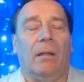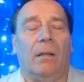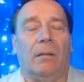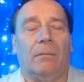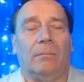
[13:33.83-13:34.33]

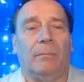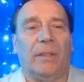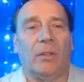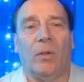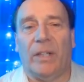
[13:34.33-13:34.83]
um,
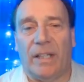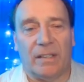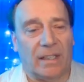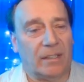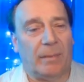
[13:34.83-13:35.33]
Bitcoin
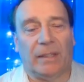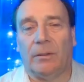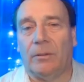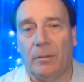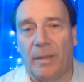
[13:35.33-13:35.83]
is
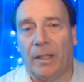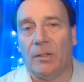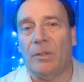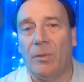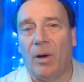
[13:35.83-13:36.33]
expected to
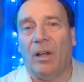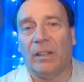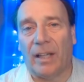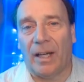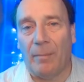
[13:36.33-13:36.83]
make a new
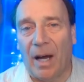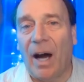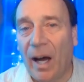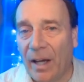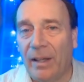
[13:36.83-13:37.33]
all-time
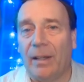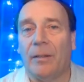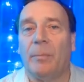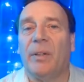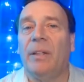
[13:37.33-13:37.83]
high,
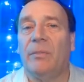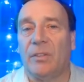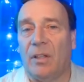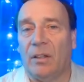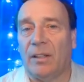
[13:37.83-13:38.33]
and the
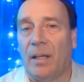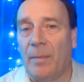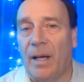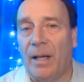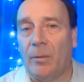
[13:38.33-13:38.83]
previous
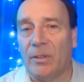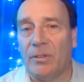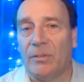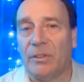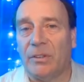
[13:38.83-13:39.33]
all-time high
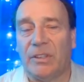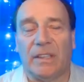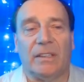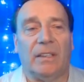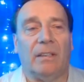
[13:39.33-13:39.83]
was over
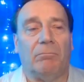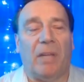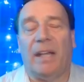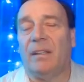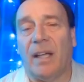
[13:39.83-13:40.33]
60
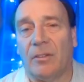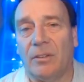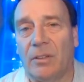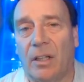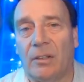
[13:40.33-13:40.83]

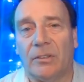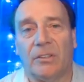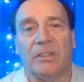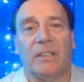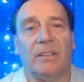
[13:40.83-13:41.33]
$8,000
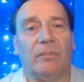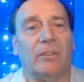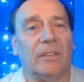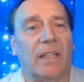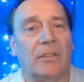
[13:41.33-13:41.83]

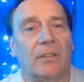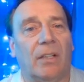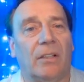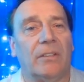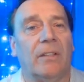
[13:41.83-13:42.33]
or
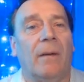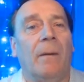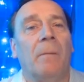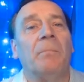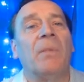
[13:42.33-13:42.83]
$64,000.
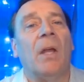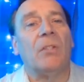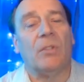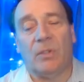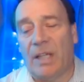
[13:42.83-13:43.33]

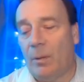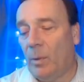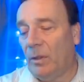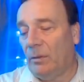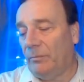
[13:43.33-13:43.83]
So that
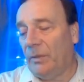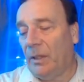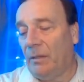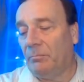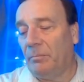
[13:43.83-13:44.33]
will,
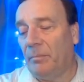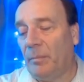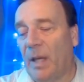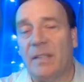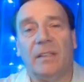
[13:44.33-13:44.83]
you know,
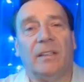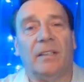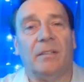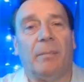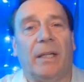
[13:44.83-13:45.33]
is
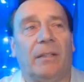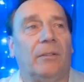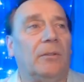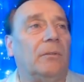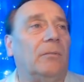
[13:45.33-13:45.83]

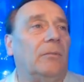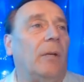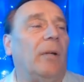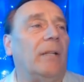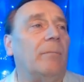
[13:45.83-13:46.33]
anticipated to
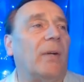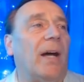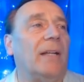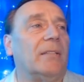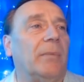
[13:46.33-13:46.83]
double in
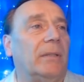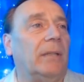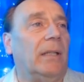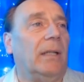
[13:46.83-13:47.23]
price, but